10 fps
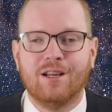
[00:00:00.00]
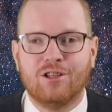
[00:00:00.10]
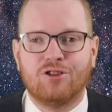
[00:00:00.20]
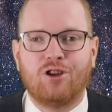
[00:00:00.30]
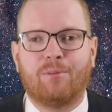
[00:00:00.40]

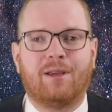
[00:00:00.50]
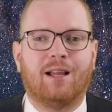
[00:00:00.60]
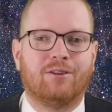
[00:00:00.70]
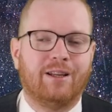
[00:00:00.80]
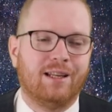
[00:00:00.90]
stop
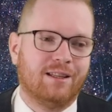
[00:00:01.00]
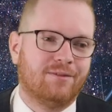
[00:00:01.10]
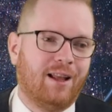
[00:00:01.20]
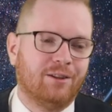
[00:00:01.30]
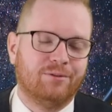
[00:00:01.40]
calculating this
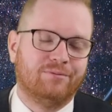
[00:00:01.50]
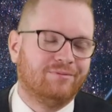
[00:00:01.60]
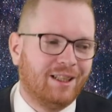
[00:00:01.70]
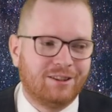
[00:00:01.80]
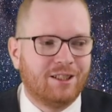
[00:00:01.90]
value.
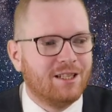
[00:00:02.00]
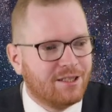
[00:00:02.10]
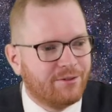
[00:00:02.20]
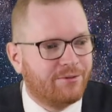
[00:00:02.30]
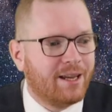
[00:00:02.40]
It's an
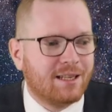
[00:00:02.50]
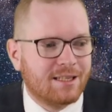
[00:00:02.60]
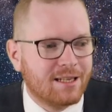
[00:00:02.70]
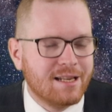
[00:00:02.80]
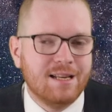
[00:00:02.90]
easy fix.